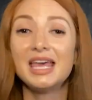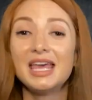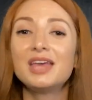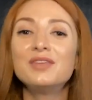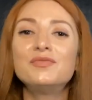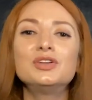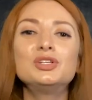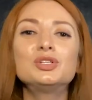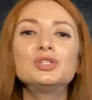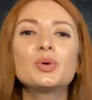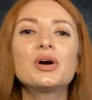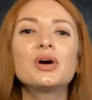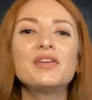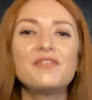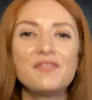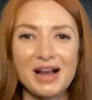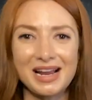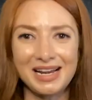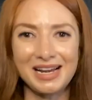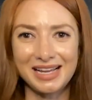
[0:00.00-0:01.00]
Inventory
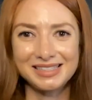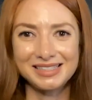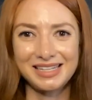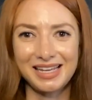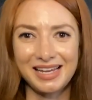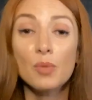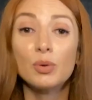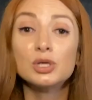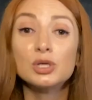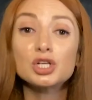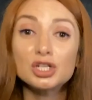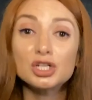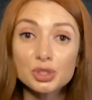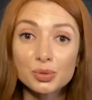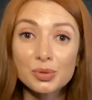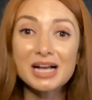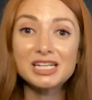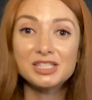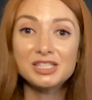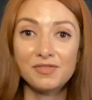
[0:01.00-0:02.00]
financing, which are
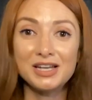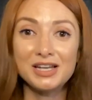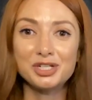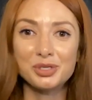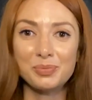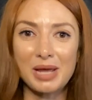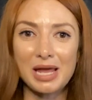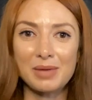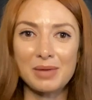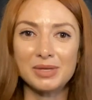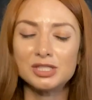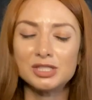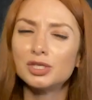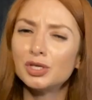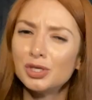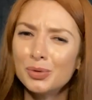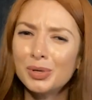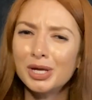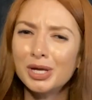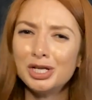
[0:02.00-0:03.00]
direct vendor payments so
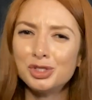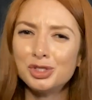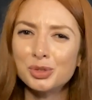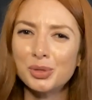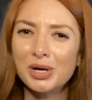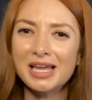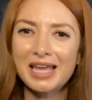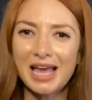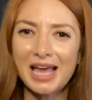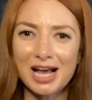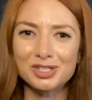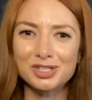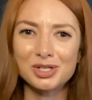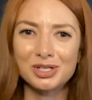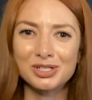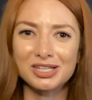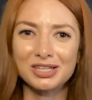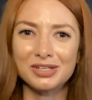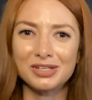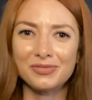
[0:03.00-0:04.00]
you can enjoy cash on
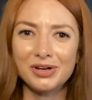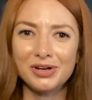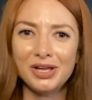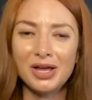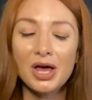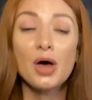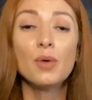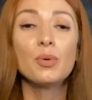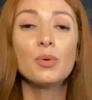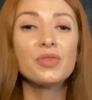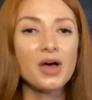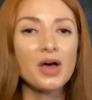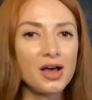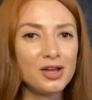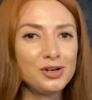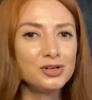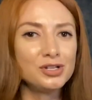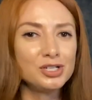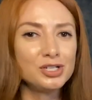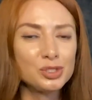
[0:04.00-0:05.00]
delivery with
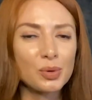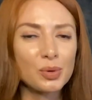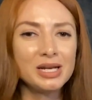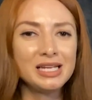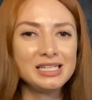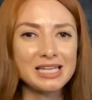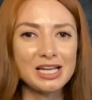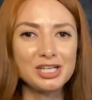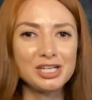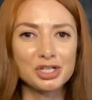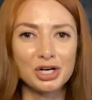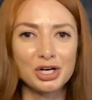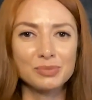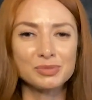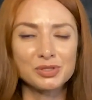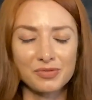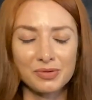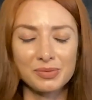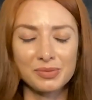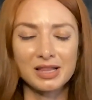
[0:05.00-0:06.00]
120-day terms
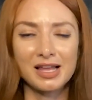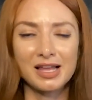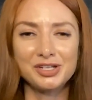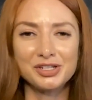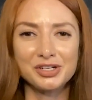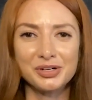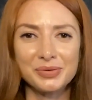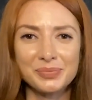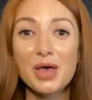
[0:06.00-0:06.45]
from the lender.